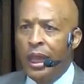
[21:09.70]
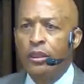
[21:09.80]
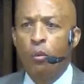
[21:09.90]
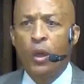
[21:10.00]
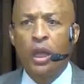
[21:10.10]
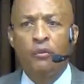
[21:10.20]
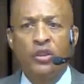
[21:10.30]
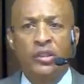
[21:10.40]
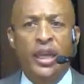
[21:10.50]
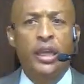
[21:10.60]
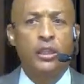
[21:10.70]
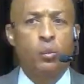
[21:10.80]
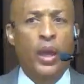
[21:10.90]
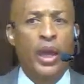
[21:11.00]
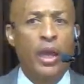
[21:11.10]
Let the wicked forsake
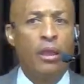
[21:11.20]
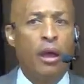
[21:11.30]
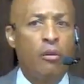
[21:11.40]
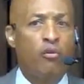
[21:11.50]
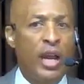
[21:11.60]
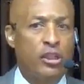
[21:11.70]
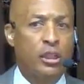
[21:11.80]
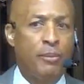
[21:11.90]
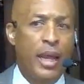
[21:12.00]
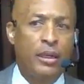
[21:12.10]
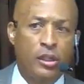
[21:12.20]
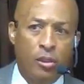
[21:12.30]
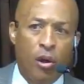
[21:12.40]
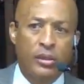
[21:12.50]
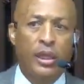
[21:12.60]
his way and the unrighteous man
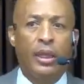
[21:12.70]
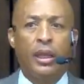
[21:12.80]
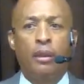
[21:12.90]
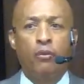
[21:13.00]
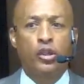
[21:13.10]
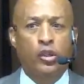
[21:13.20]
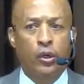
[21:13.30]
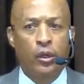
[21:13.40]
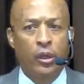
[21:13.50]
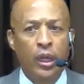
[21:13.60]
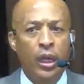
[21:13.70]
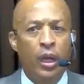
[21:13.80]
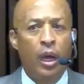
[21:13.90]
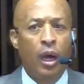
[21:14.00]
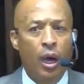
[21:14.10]
his thoughts, and let him return
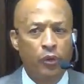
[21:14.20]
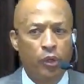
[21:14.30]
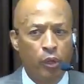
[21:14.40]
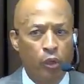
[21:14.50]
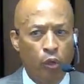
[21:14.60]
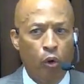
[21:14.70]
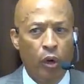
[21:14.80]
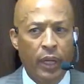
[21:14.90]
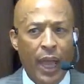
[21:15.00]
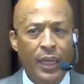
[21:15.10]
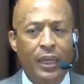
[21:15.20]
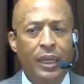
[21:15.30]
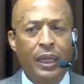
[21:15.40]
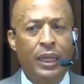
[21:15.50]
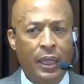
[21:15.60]
unto the Lord, and
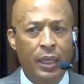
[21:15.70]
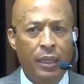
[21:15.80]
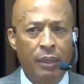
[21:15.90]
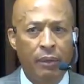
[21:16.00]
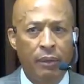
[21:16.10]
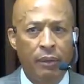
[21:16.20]
he